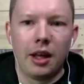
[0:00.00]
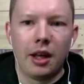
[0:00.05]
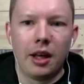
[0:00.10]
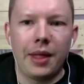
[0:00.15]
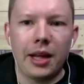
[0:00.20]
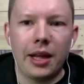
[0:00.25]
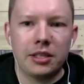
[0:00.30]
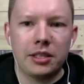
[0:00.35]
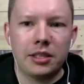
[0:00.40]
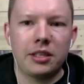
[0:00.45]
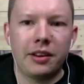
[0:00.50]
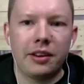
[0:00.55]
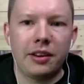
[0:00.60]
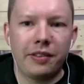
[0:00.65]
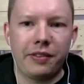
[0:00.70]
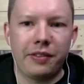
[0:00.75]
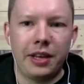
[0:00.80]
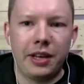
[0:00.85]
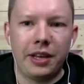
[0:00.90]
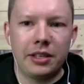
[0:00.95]
that
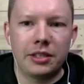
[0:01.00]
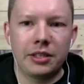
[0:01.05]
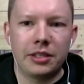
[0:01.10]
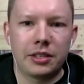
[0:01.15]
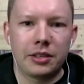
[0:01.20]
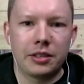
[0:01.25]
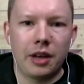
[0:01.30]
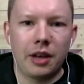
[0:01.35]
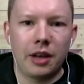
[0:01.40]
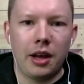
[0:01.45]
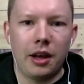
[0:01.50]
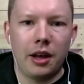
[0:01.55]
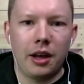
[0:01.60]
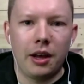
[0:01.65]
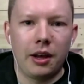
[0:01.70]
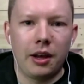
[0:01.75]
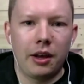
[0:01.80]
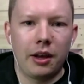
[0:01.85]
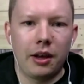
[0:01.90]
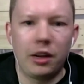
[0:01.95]
stuff is
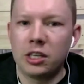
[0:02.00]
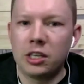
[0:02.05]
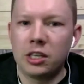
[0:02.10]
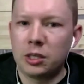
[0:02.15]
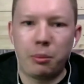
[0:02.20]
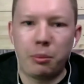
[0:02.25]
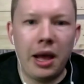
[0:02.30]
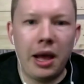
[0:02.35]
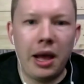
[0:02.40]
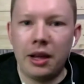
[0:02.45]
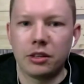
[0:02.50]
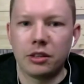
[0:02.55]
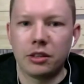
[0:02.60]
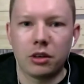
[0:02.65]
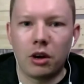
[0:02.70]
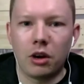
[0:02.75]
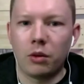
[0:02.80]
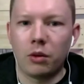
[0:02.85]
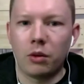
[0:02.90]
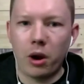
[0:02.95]
uh, going to depend
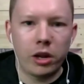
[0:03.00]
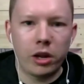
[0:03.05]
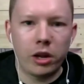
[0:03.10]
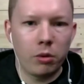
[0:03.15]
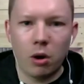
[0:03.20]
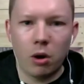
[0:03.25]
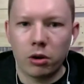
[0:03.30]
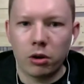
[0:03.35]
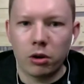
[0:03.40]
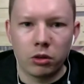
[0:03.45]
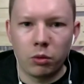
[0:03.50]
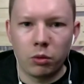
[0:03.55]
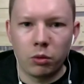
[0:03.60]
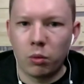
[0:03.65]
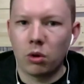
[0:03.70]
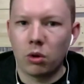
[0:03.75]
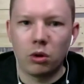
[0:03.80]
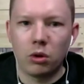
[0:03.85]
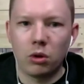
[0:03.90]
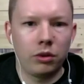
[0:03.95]
on where you are in the
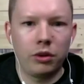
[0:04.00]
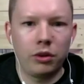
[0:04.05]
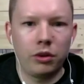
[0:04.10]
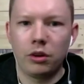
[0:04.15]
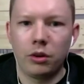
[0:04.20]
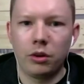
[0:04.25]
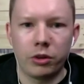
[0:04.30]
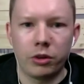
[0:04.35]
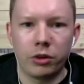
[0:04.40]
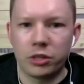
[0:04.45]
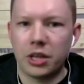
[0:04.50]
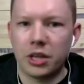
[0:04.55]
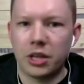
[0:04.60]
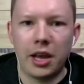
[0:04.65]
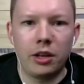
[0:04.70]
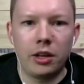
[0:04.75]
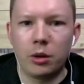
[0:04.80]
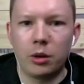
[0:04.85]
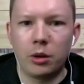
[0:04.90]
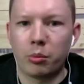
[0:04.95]
world, you know, your
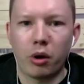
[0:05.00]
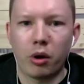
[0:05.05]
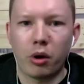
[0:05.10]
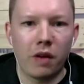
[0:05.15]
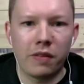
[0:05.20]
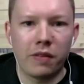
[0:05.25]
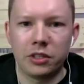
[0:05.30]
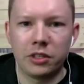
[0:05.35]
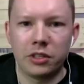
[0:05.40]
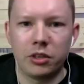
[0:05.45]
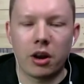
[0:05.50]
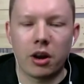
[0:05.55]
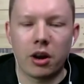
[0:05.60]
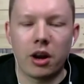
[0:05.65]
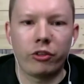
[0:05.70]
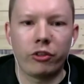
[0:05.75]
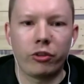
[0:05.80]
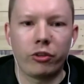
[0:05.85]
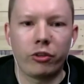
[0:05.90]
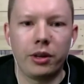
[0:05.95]
state, your province, your
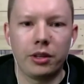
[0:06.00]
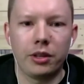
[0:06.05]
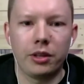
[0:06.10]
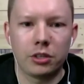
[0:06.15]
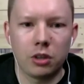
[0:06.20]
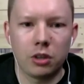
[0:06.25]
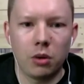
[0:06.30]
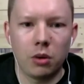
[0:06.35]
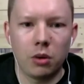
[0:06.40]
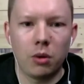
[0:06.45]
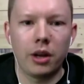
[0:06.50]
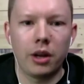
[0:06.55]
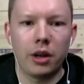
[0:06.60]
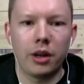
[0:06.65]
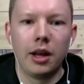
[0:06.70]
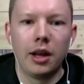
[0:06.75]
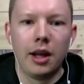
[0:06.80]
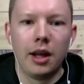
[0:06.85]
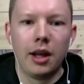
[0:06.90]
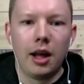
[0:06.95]
country, and so on.
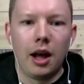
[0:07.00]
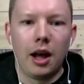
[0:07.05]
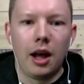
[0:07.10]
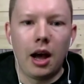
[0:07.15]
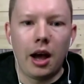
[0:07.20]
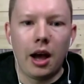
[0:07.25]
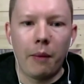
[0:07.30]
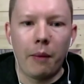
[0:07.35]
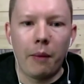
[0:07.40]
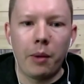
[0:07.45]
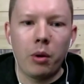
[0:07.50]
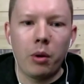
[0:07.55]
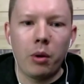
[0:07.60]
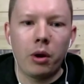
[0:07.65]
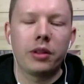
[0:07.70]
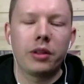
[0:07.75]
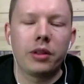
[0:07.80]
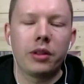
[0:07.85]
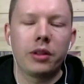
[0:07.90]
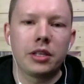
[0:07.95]
Uh, and we
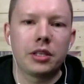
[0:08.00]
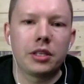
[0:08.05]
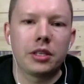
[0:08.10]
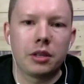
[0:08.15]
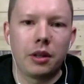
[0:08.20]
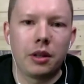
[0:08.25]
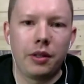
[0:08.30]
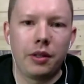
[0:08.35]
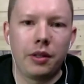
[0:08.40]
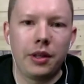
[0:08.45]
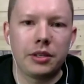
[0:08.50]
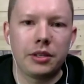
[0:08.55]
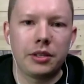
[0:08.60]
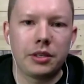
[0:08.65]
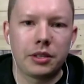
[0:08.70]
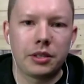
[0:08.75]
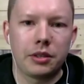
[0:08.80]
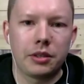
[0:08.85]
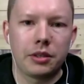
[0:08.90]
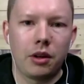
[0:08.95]
wanted this
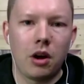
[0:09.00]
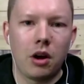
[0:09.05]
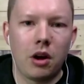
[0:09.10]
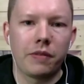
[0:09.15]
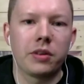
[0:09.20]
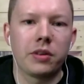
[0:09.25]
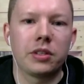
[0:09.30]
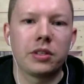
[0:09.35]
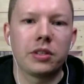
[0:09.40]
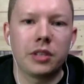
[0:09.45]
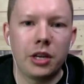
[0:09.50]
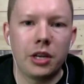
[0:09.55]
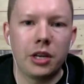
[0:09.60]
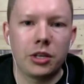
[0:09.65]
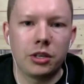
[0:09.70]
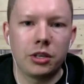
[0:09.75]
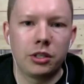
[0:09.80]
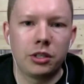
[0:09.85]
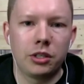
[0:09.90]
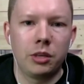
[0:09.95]
this
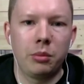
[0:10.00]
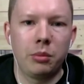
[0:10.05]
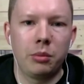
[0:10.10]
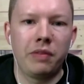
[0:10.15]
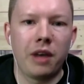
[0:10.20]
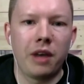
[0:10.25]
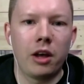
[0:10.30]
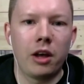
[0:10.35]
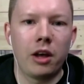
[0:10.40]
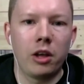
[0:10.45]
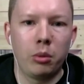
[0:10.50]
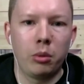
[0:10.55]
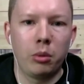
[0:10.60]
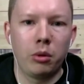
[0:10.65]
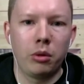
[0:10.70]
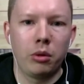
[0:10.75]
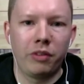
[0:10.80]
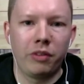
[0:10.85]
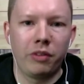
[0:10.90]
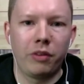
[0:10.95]
conversation to be
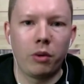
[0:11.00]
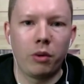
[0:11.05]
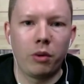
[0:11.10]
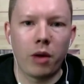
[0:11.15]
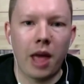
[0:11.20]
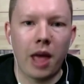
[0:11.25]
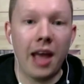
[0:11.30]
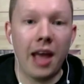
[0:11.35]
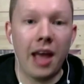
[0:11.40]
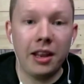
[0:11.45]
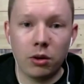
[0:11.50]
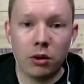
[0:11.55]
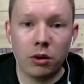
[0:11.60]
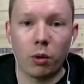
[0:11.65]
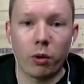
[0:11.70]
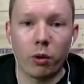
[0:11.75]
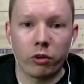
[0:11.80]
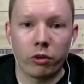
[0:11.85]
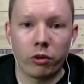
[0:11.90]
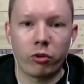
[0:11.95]
valuable for any
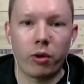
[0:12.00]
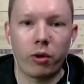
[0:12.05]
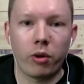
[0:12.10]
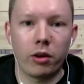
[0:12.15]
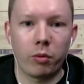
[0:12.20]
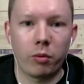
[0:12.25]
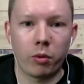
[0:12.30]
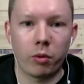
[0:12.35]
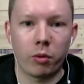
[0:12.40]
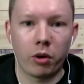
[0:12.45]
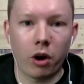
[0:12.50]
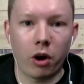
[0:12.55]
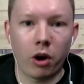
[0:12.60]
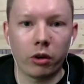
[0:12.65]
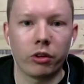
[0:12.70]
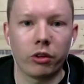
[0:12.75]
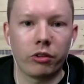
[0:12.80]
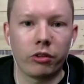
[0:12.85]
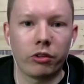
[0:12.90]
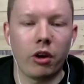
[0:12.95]
course creator,
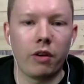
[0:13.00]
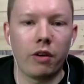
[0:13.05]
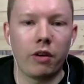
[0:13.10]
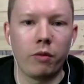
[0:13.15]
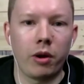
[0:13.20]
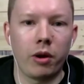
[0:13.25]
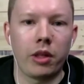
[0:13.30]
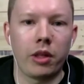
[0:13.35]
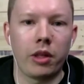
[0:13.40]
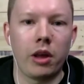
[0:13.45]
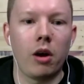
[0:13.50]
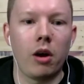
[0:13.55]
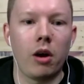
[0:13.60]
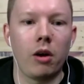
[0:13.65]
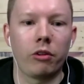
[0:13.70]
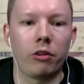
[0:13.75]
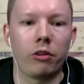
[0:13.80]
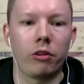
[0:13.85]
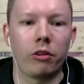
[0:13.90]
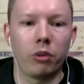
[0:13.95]
regardless of where they
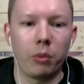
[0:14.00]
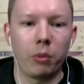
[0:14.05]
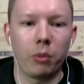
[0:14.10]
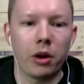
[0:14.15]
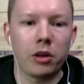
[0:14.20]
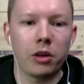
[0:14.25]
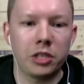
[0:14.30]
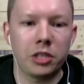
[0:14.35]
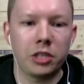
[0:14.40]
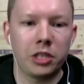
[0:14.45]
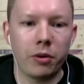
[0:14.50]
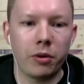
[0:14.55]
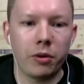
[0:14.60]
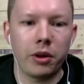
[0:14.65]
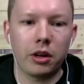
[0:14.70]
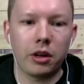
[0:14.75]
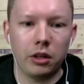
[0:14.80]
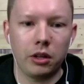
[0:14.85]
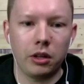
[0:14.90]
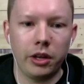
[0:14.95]
are. So we are
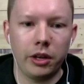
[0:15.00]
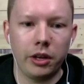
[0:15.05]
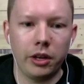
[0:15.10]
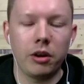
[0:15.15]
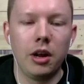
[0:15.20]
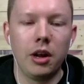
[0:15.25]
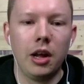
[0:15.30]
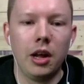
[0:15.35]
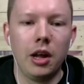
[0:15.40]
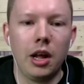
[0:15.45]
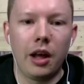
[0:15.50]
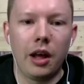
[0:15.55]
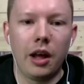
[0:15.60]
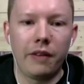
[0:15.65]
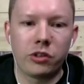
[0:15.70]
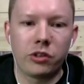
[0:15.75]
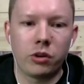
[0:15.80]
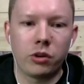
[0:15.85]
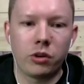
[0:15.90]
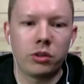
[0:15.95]
steering clear
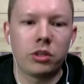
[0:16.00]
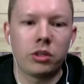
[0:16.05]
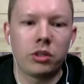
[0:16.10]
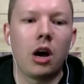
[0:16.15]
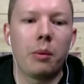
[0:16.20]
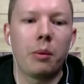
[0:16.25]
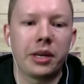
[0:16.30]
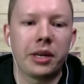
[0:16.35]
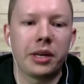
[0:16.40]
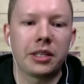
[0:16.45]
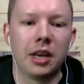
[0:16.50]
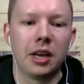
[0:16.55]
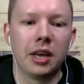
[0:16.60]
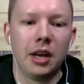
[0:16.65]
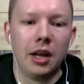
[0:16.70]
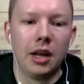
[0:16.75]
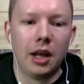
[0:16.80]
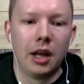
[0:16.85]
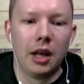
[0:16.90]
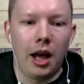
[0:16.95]
of certain topics.
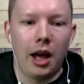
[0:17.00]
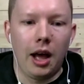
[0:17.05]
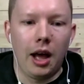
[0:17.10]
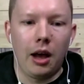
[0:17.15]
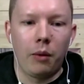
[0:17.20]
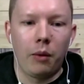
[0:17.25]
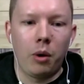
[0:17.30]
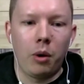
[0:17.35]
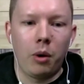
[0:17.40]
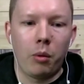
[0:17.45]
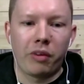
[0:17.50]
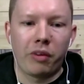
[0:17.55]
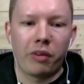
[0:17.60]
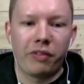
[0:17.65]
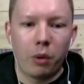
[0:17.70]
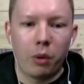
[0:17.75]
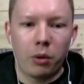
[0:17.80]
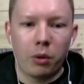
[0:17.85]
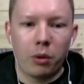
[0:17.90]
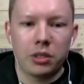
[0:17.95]
Uh, what we're
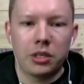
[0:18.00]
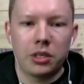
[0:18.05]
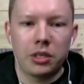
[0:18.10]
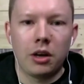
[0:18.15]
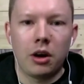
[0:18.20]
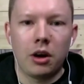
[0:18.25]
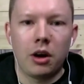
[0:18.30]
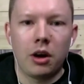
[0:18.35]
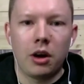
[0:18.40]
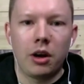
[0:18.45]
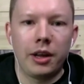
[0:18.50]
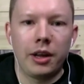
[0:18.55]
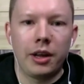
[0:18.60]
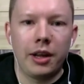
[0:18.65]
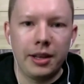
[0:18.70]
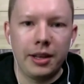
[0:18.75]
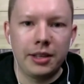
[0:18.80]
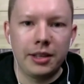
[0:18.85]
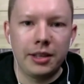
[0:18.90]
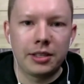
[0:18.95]
focusing on
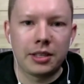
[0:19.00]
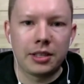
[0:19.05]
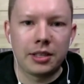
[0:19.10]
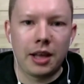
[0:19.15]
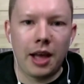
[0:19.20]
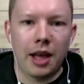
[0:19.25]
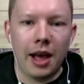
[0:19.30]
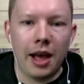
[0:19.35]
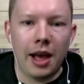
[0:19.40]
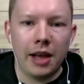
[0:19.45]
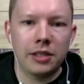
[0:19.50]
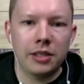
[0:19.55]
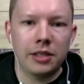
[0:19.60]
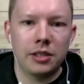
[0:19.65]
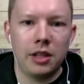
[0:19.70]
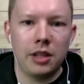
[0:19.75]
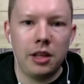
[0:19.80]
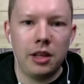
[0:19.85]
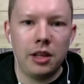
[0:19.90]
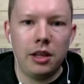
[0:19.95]
is
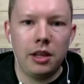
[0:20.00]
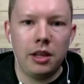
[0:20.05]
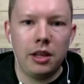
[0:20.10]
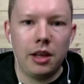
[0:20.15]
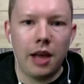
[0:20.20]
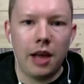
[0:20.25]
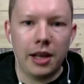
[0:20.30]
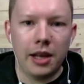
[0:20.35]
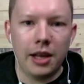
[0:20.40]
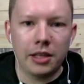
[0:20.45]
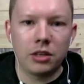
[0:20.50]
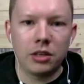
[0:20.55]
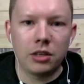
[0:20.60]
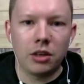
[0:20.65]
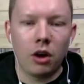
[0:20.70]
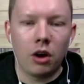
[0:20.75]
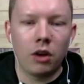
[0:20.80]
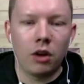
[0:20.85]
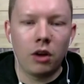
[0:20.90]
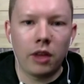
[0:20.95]
as the as an
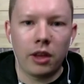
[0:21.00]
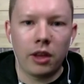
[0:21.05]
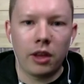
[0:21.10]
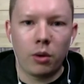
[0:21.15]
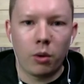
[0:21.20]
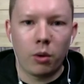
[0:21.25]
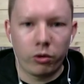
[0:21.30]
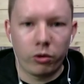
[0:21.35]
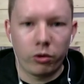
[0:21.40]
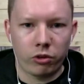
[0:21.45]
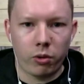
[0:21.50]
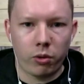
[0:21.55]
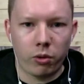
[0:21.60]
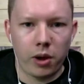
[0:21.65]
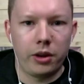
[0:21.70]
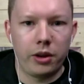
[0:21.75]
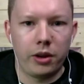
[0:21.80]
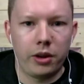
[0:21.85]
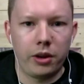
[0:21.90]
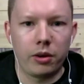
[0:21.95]
online course
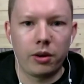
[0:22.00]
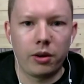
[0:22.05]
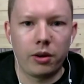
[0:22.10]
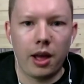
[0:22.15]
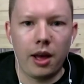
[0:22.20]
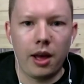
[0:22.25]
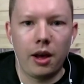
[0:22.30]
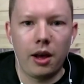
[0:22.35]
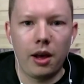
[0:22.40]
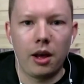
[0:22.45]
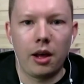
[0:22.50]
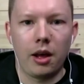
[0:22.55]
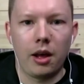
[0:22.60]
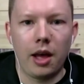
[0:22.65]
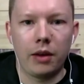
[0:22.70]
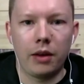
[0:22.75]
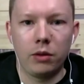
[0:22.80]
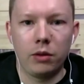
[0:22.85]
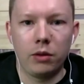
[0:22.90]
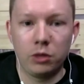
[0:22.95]
creator uh,
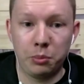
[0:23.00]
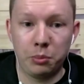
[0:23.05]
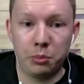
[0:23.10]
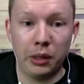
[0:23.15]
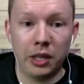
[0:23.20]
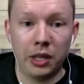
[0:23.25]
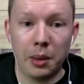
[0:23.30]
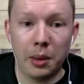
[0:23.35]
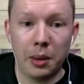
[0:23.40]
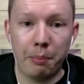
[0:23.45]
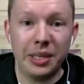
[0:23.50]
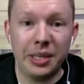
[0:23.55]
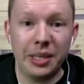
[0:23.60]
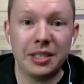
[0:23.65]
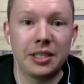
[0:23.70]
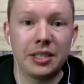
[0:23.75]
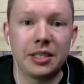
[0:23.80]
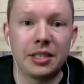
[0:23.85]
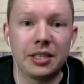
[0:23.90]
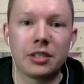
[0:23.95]
and who's building a
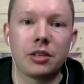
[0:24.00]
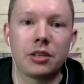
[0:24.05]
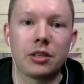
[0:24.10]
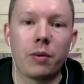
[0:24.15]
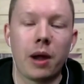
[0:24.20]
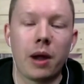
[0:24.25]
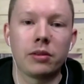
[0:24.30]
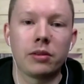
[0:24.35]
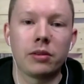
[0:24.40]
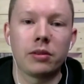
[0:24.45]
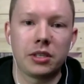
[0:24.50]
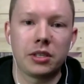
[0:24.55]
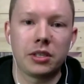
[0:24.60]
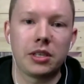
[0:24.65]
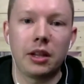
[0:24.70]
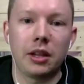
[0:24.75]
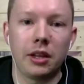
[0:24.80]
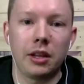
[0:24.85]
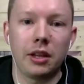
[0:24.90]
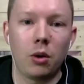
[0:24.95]
business around selling